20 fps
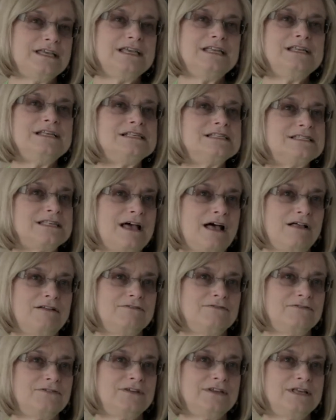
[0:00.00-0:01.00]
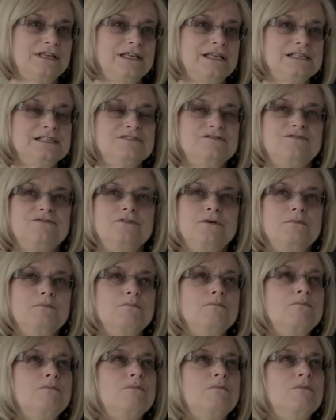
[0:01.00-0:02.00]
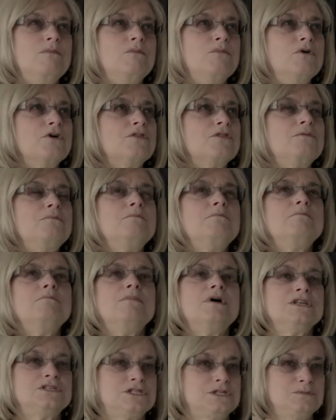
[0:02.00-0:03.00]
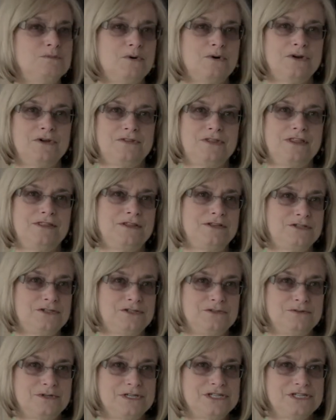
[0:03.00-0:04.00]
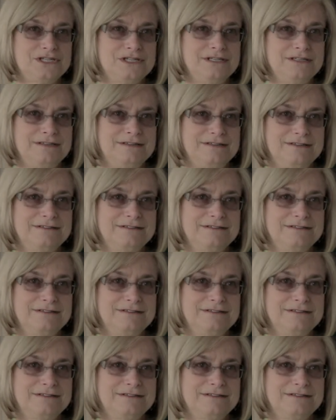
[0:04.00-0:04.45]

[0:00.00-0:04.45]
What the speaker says: in itself is worth much more than the tuition.